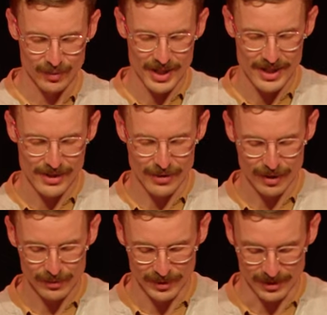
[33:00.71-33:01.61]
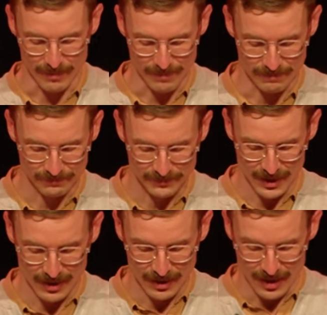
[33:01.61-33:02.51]
we struggle with them.
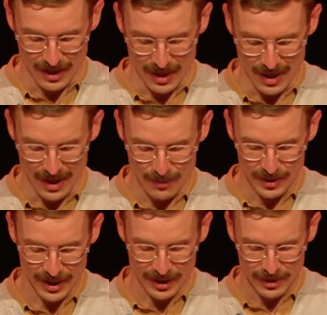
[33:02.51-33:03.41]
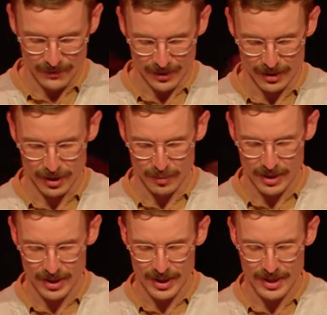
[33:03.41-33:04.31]
We thank you for the
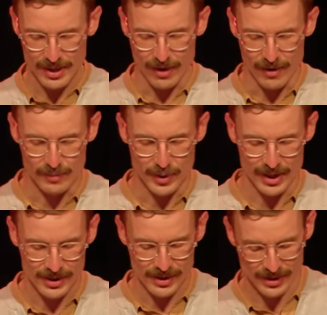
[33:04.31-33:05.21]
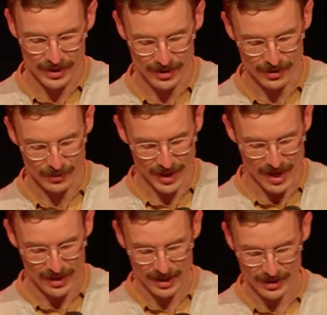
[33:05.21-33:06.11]
community of brothers and sisters
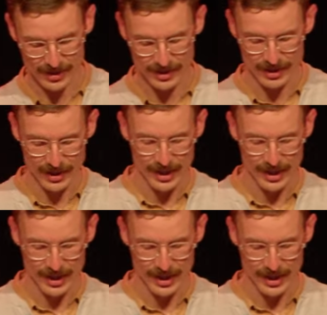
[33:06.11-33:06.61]
around us